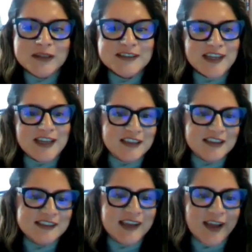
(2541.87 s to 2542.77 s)
I want to take
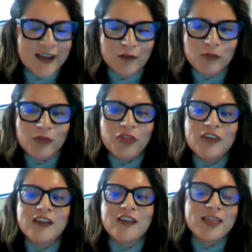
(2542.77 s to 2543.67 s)
this time
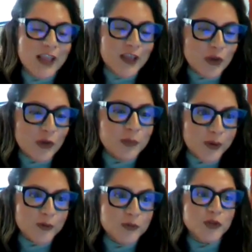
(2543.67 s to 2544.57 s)
to thank you
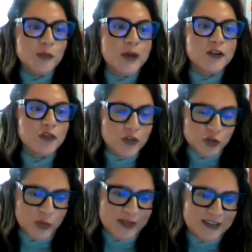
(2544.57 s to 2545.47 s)
both so much for
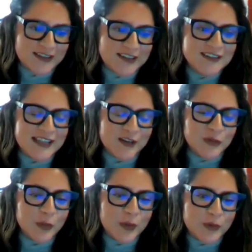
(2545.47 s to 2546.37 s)
joining us,
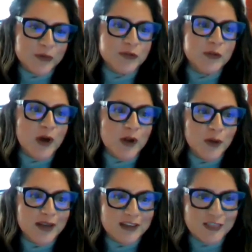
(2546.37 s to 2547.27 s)
and Quo for
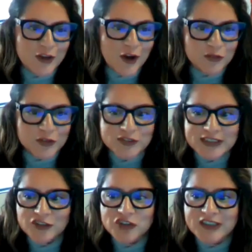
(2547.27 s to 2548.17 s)
moderating the
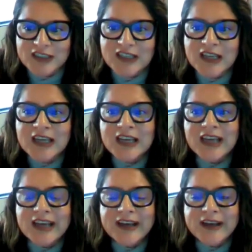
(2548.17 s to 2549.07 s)
conversation.
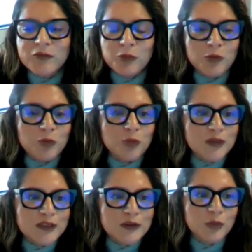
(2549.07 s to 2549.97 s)
We
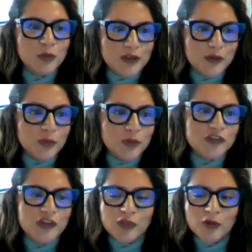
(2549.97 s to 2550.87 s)
really, really
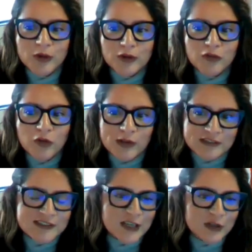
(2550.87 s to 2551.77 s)
appreciate the wonderful
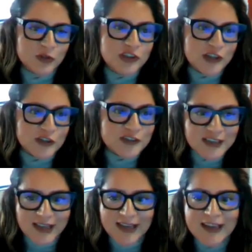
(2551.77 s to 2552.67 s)
insight you shared
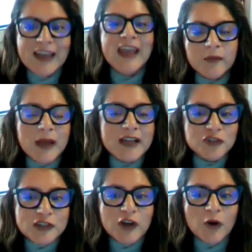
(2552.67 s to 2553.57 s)
today. I
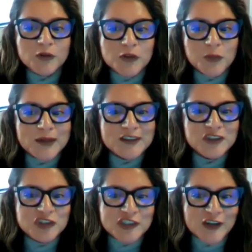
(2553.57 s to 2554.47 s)
did also want to
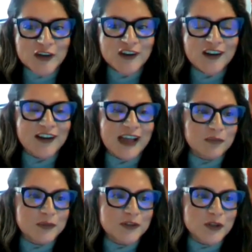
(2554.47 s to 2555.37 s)
share an
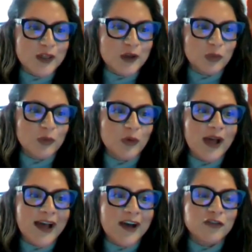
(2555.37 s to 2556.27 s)
episode that we will
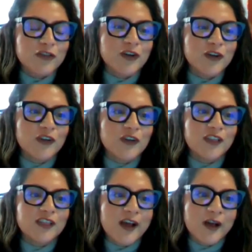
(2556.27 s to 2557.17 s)
have for
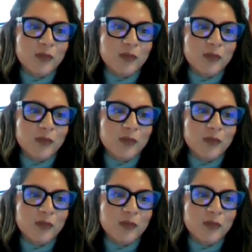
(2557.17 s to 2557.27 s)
